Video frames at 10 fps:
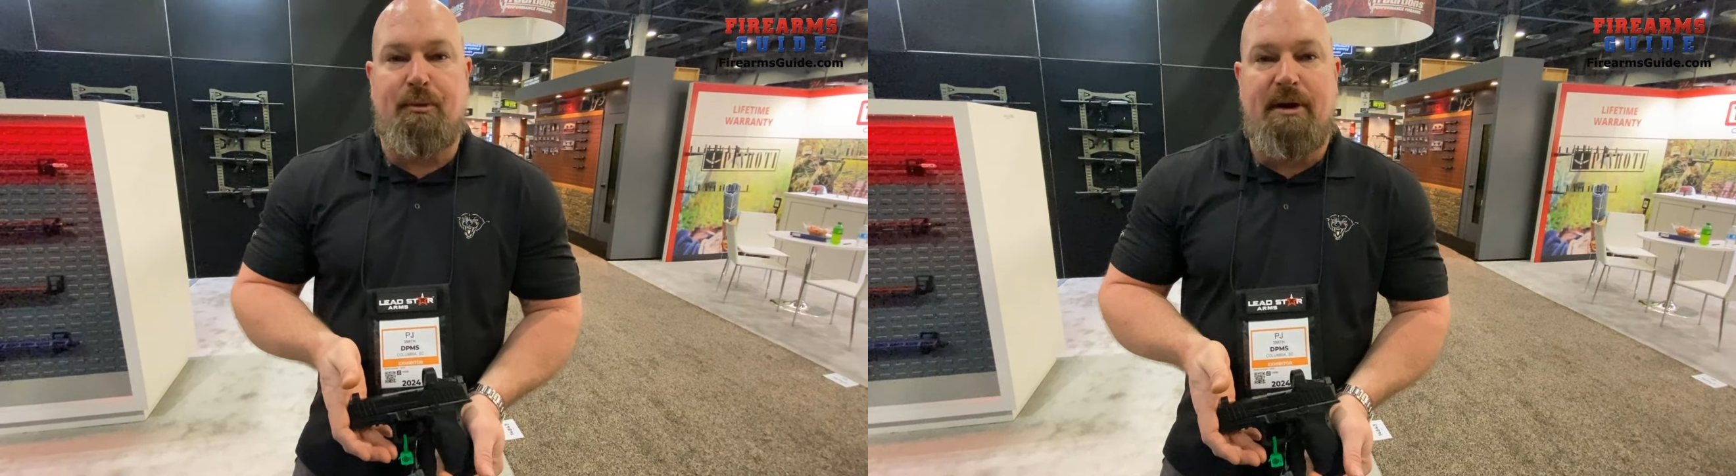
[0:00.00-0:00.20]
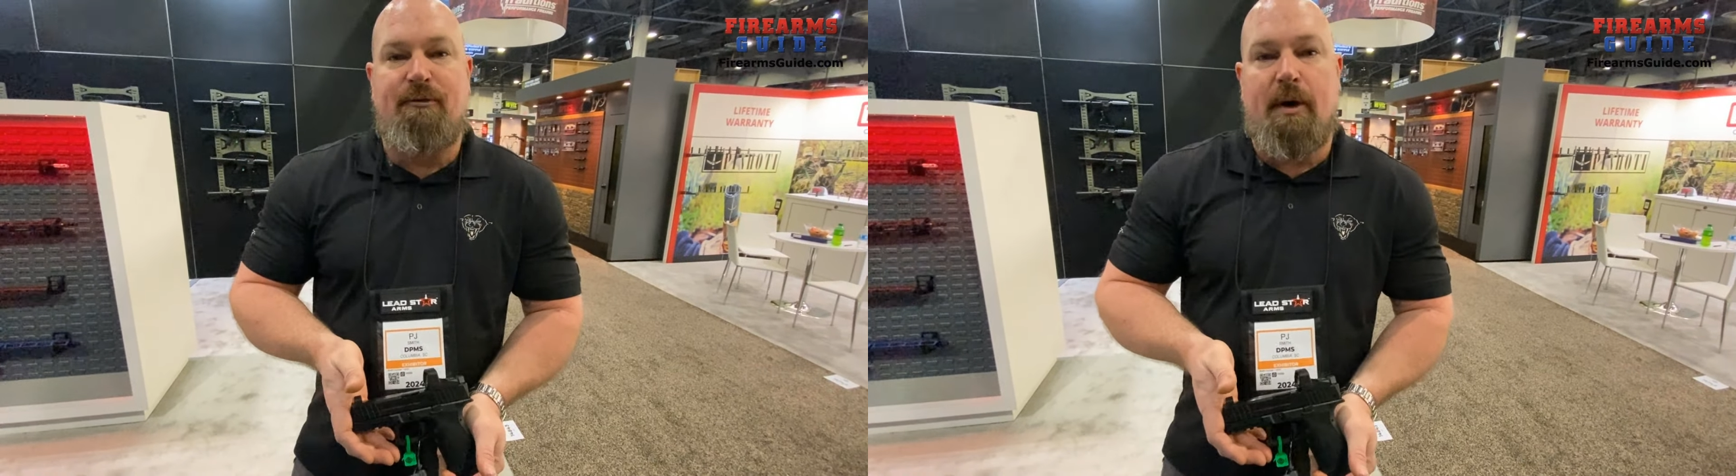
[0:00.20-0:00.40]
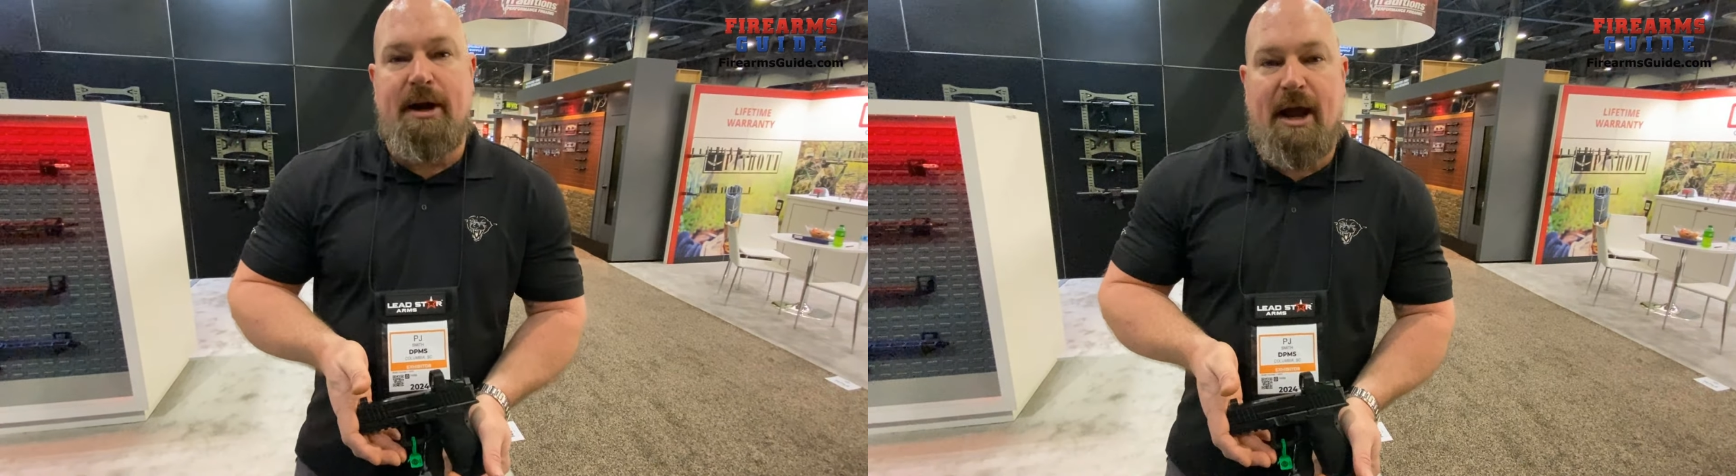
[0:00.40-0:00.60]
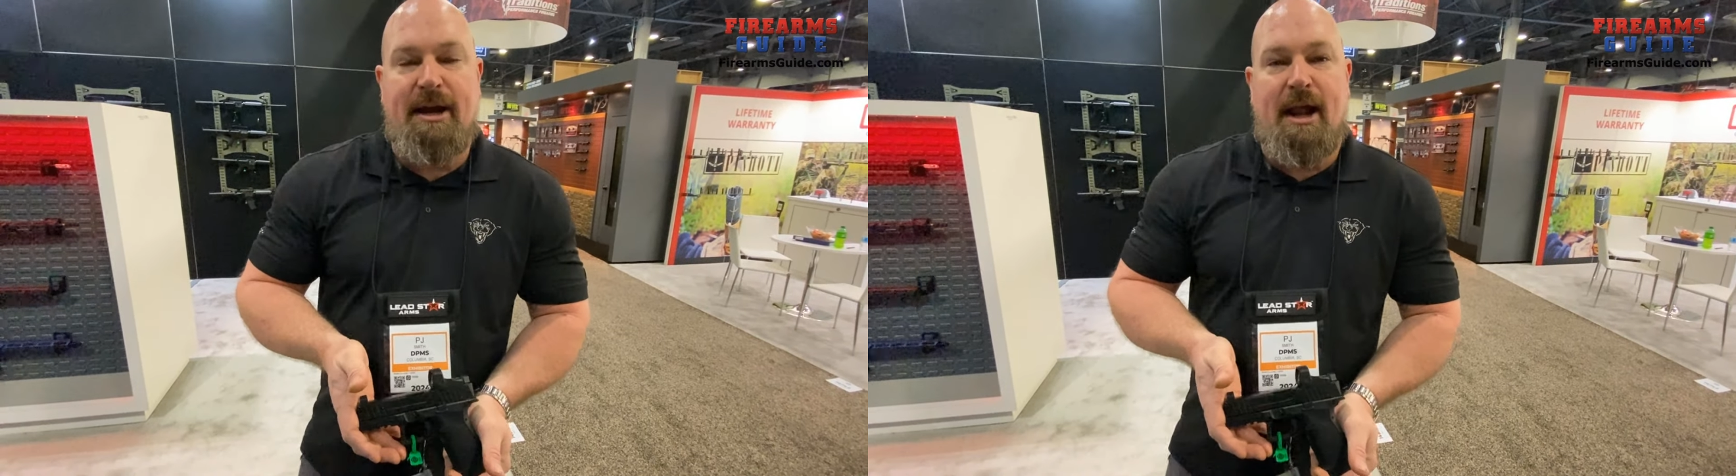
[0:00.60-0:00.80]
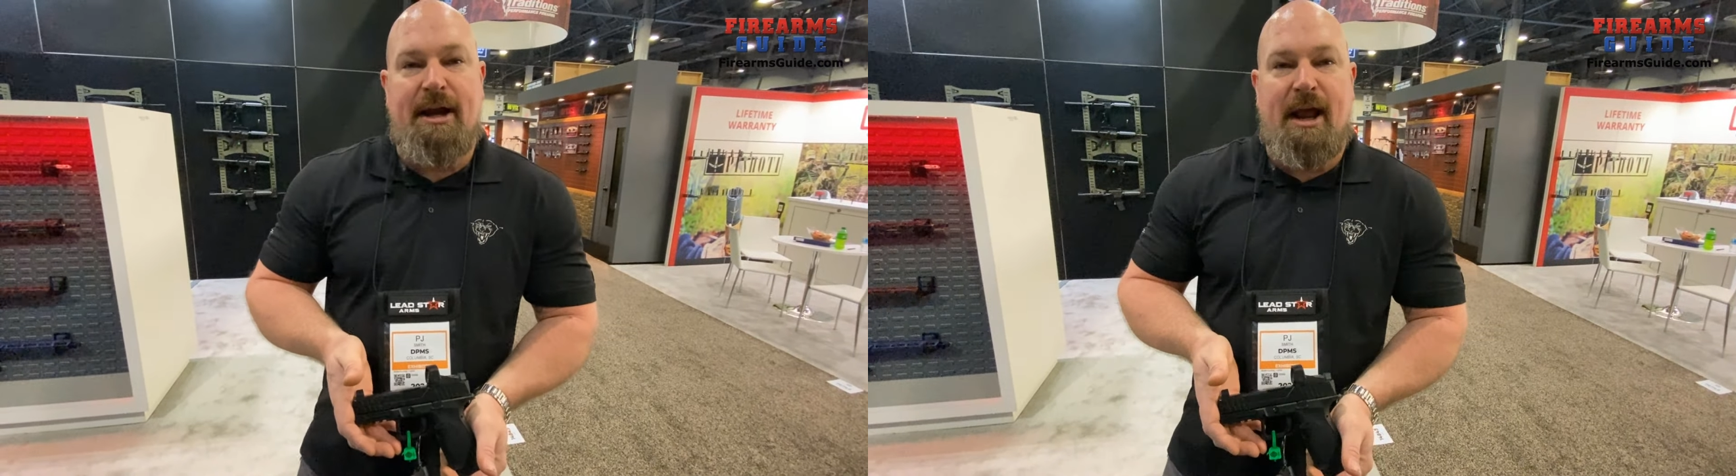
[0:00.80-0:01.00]

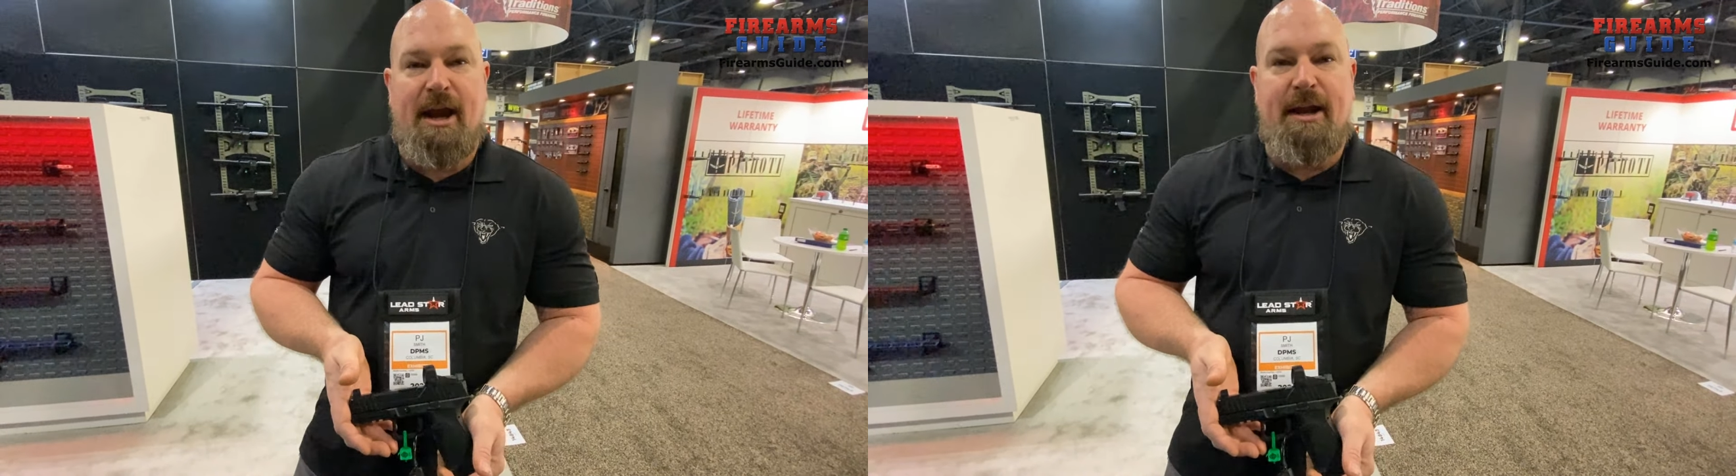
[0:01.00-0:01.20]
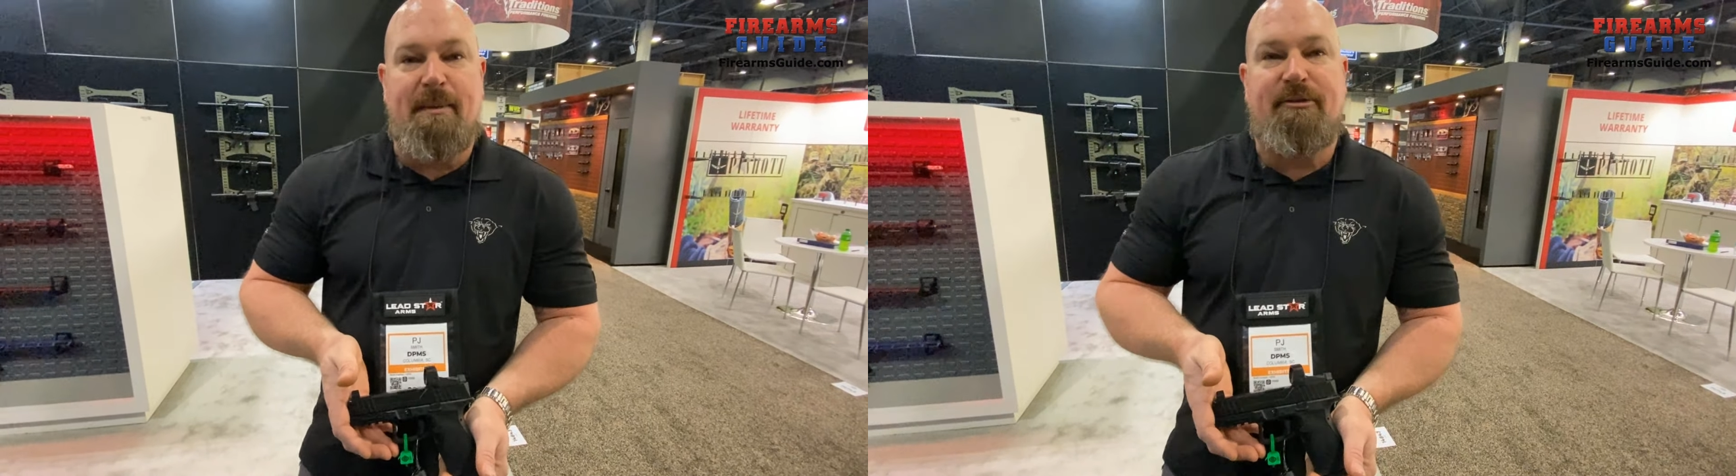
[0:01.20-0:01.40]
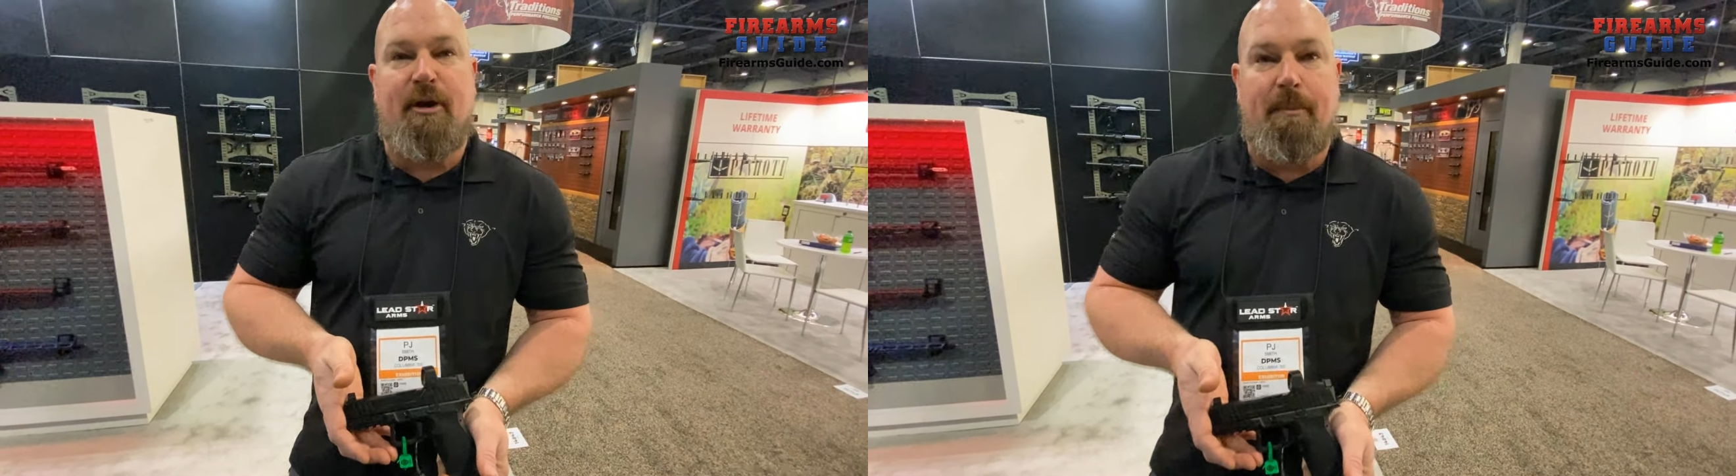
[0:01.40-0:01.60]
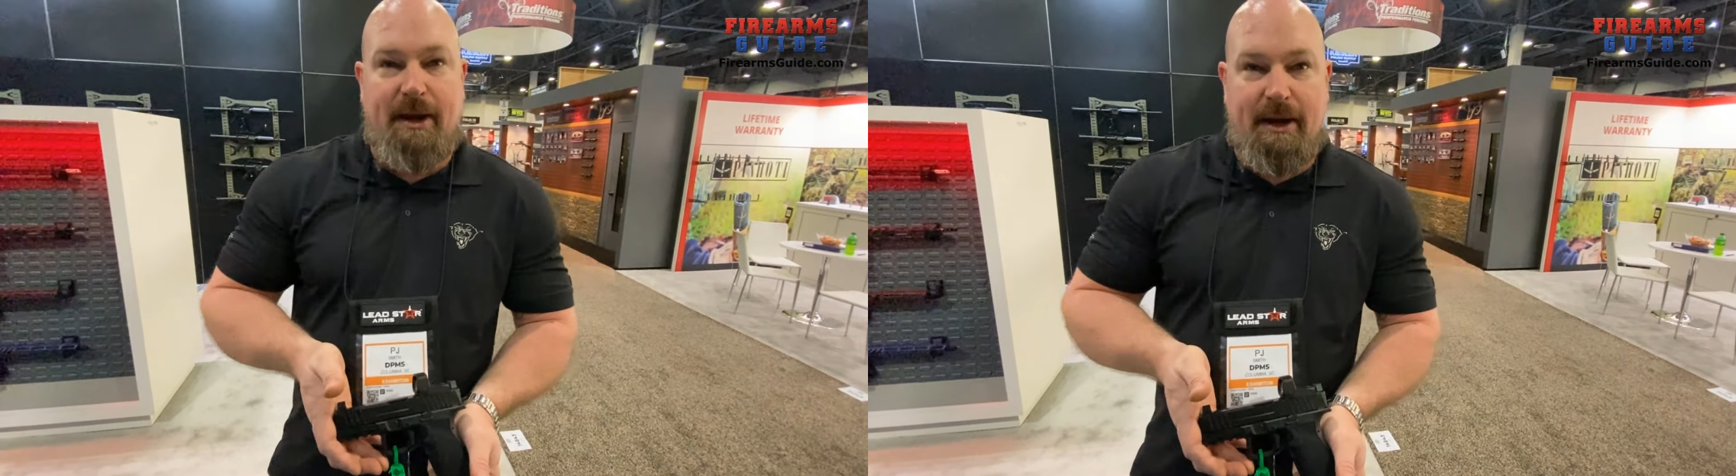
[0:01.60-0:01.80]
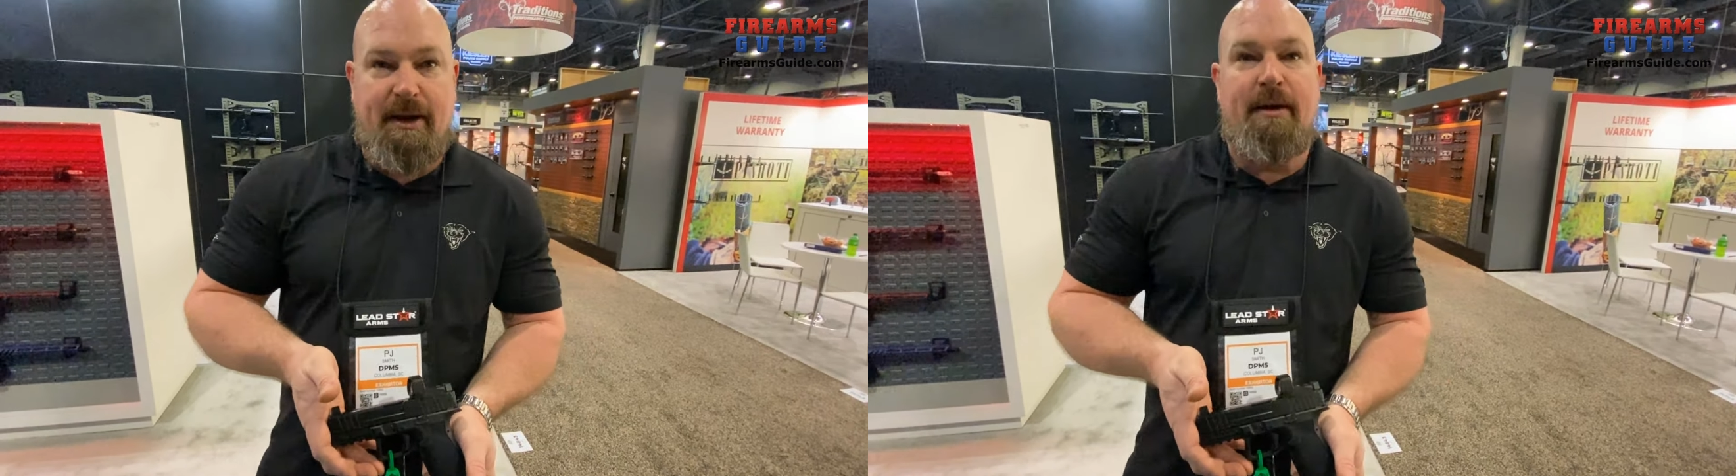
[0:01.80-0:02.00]
349.99
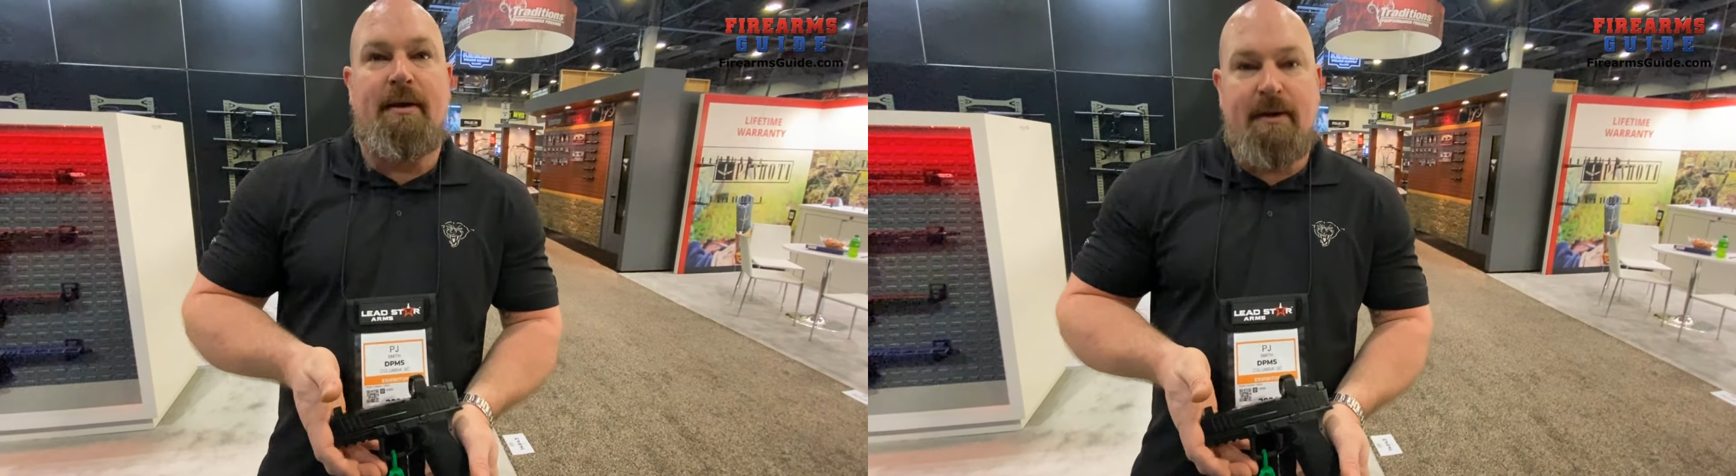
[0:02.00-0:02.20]
MSRP. Well, that's